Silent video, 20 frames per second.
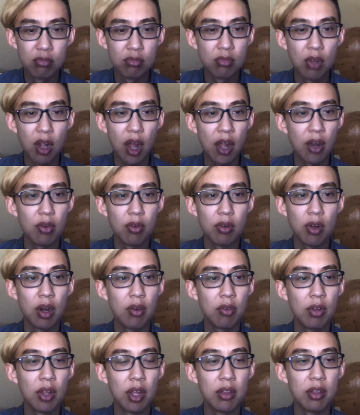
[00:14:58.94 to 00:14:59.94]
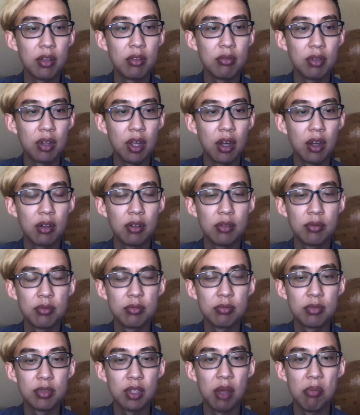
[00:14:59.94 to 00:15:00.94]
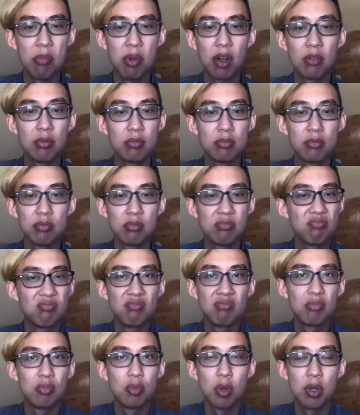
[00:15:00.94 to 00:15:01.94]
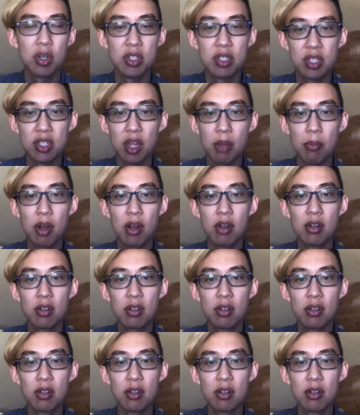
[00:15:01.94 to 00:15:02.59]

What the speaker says: I don't get it. Teba? What is a Teba?